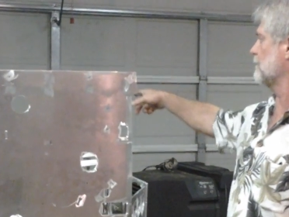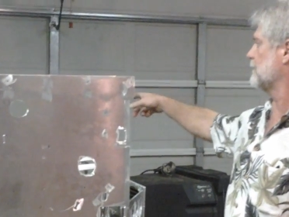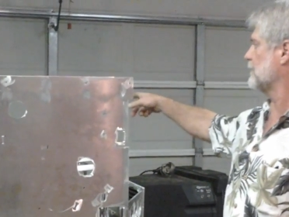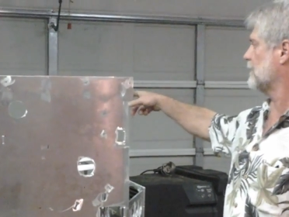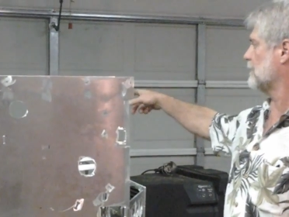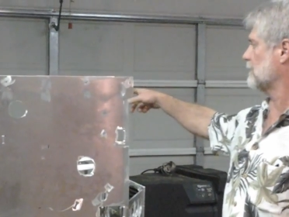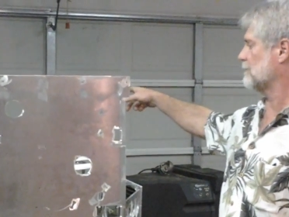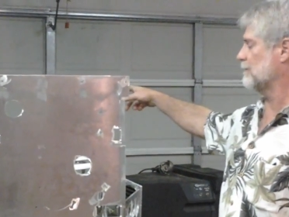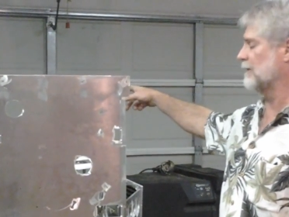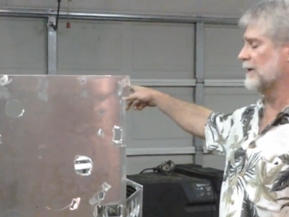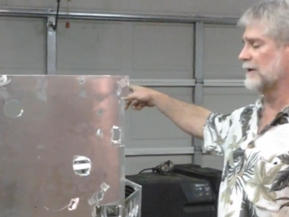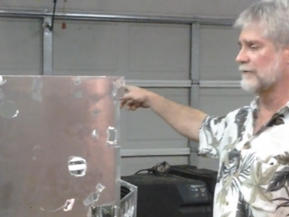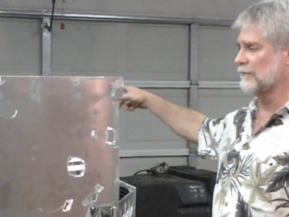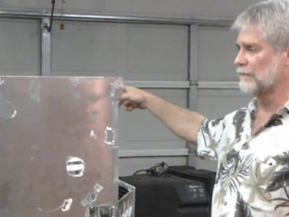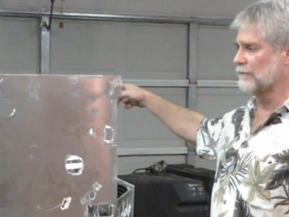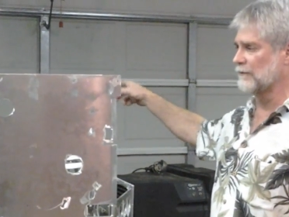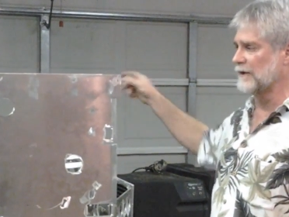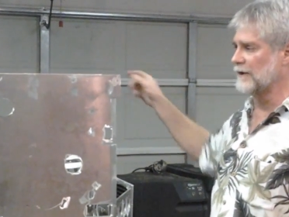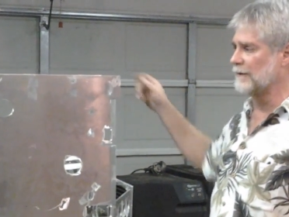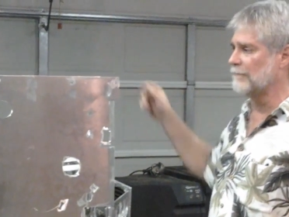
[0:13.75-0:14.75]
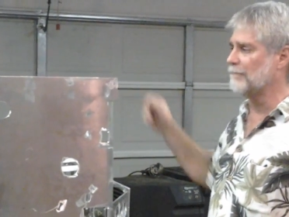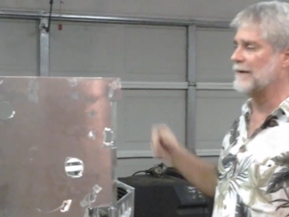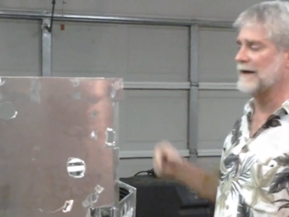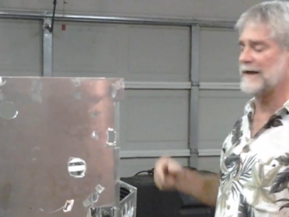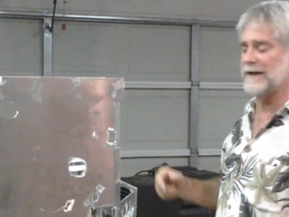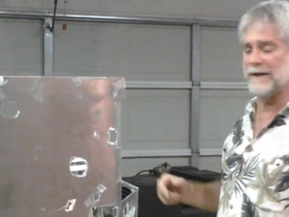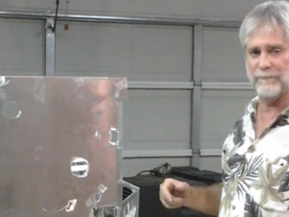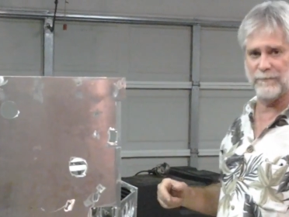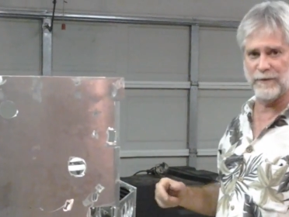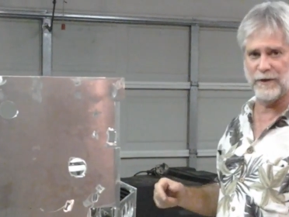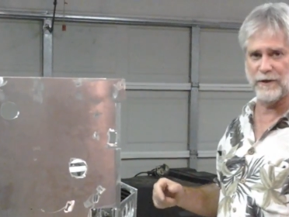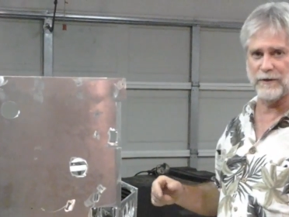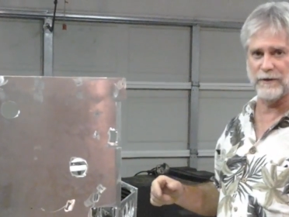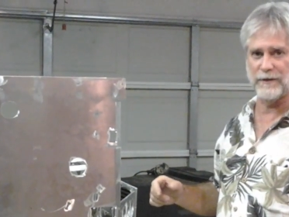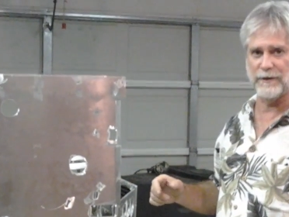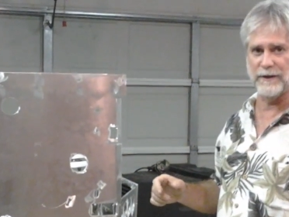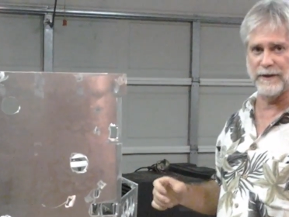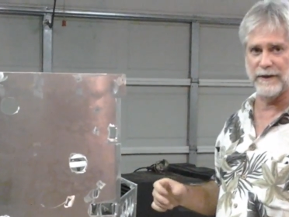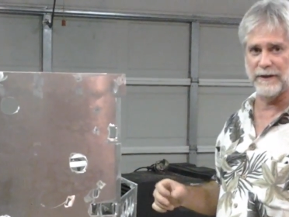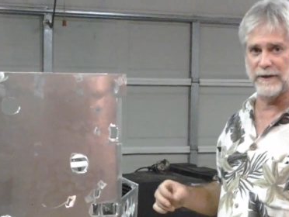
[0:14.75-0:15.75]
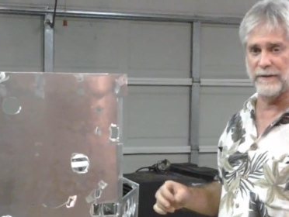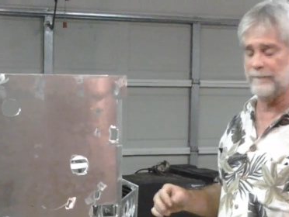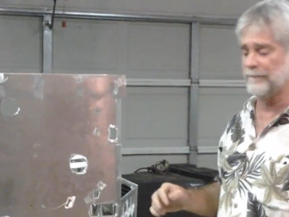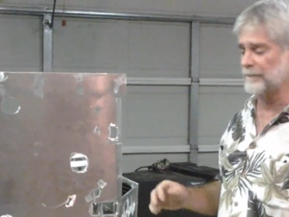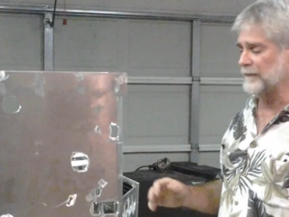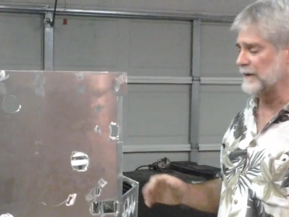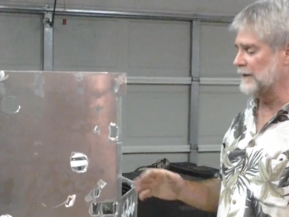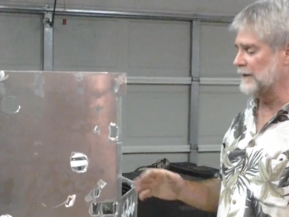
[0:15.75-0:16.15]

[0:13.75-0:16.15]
We've talked about the rear main bulkhead.